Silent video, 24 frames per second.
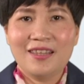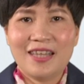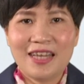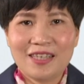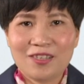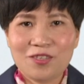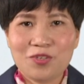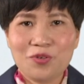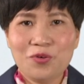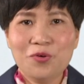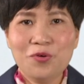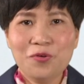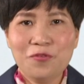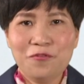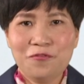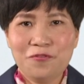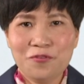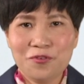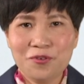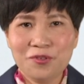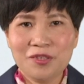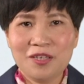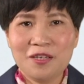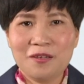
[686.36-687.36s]
That's
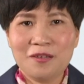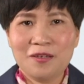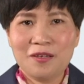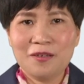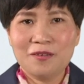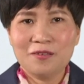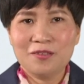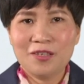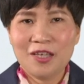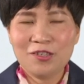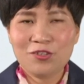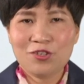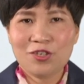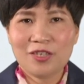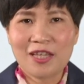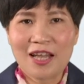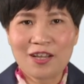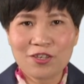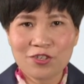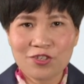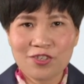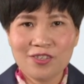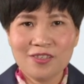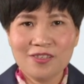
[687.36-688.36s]
all for the
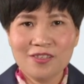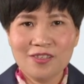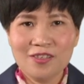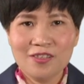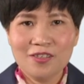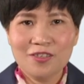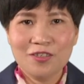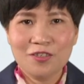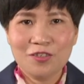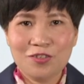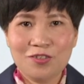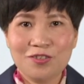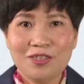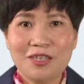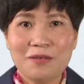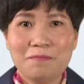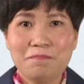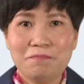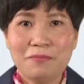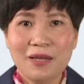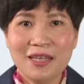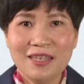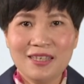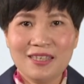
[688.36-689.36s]
introduction to
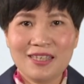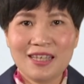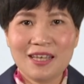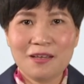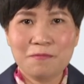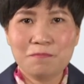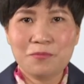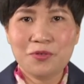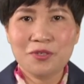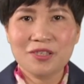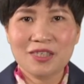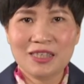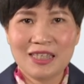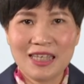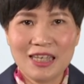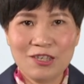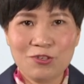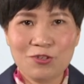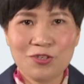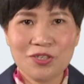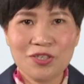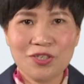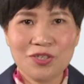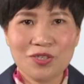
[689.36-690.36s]
the basic
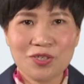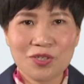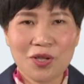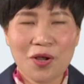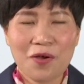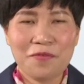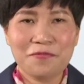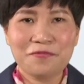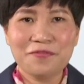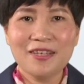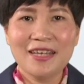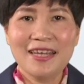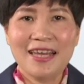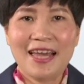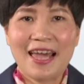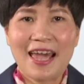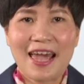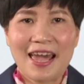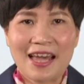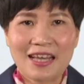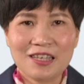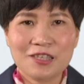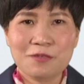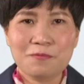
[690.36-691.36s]
procedures of
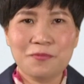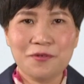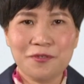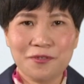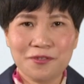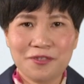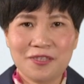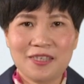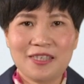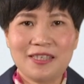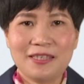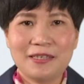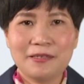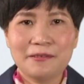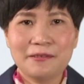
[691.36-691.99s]
export.